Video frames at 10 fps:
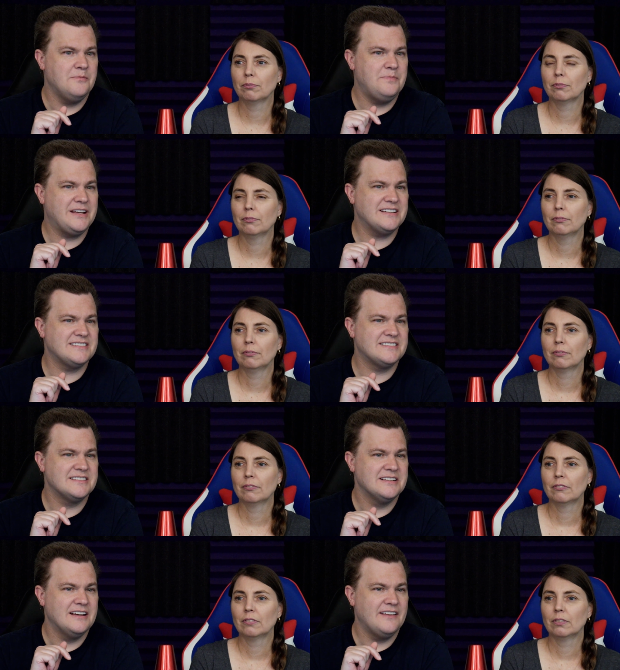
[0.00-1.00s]
Speaker 1: because
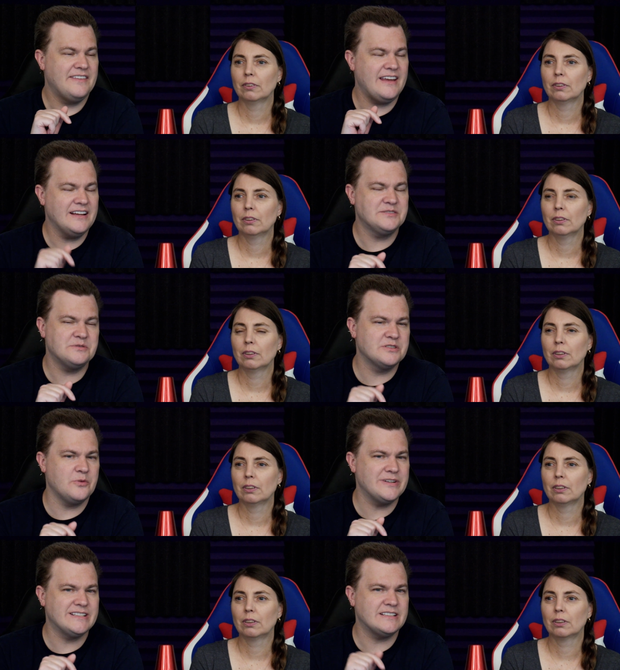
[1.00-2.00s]
the answer is
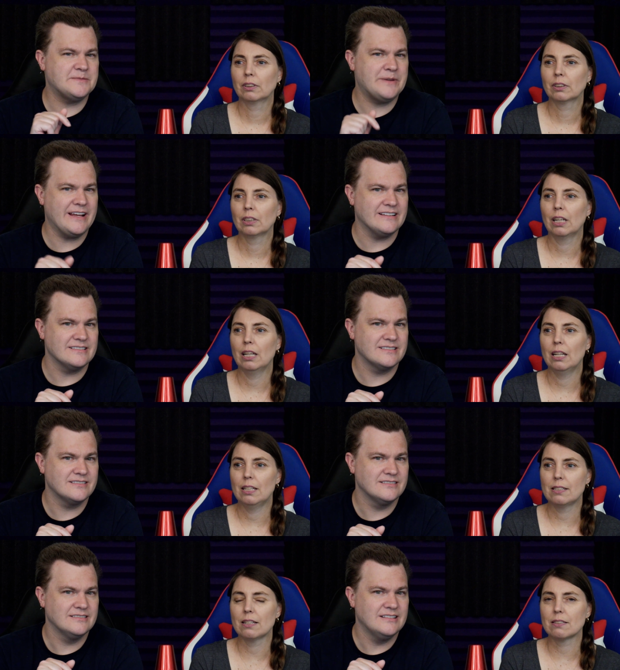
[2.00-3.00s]
always it depends.
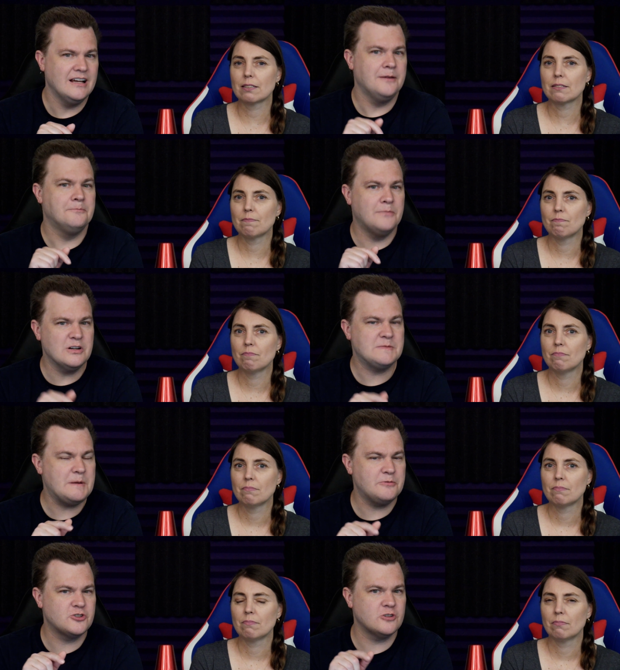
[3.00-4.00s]
It does. Most
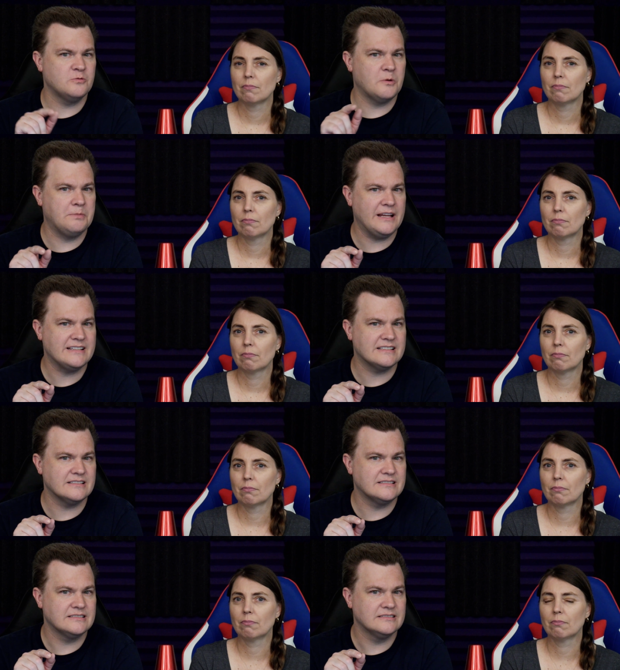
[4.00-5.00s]
people shouldn't replace
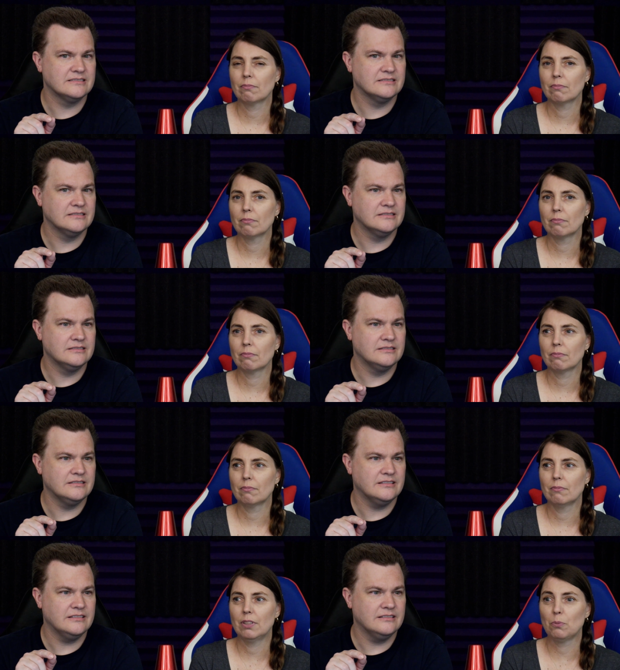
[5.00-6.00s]
it
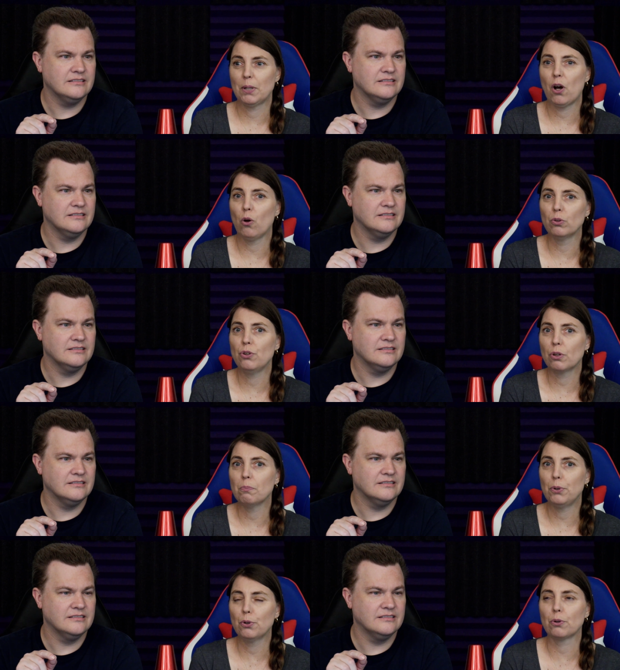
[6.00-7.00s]
Speaker 2: it'll be a whole new
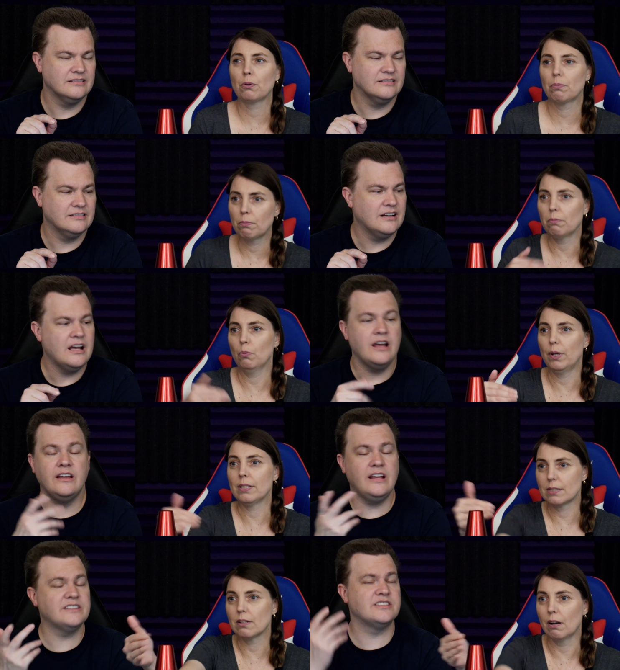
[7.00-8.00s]
computer when
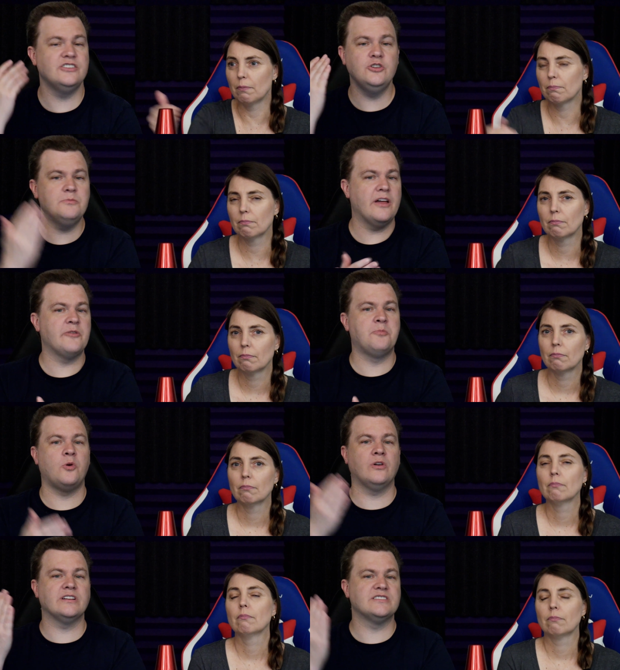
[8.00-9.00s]
it's It's time. a new
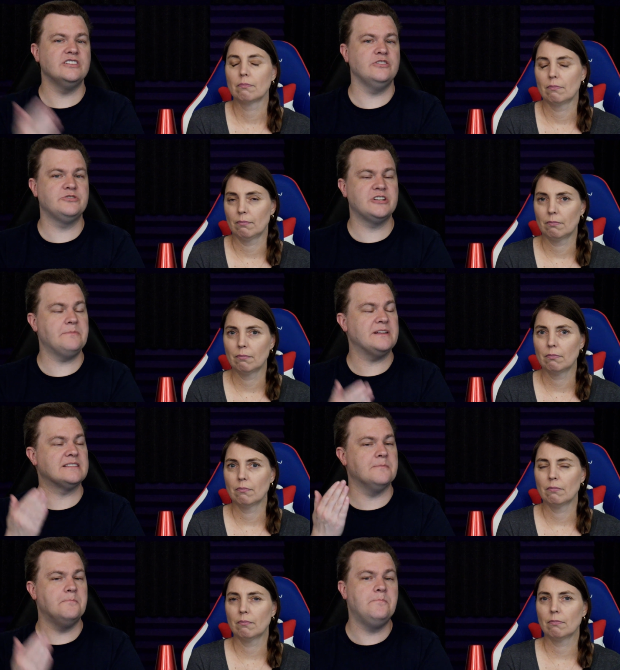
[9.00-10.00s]
Speaker 1: motherboard, it's a new chip, it's
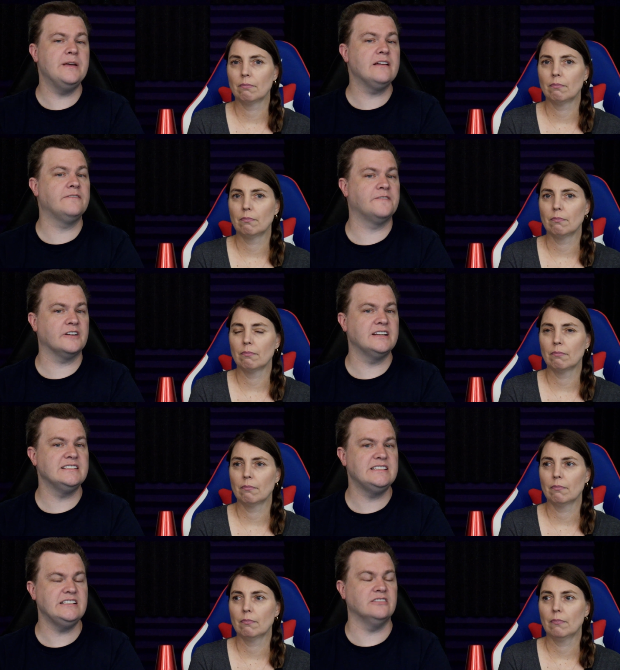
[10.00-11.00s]
a big
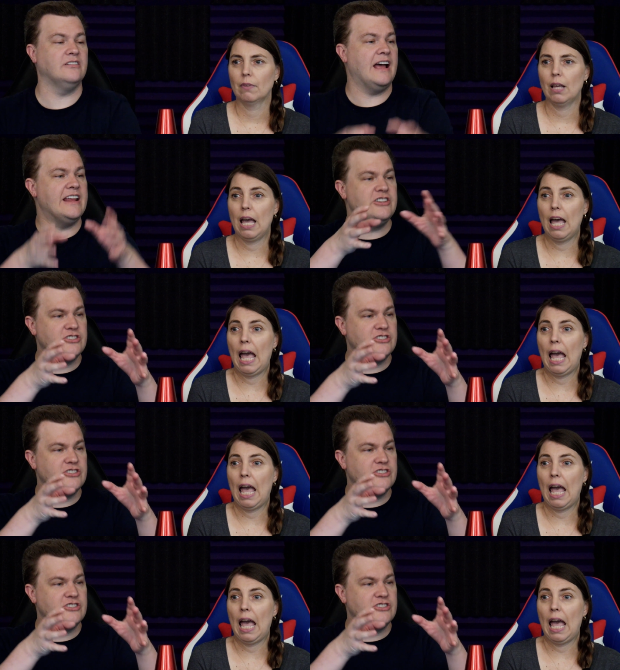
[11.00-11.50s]
freaking deal and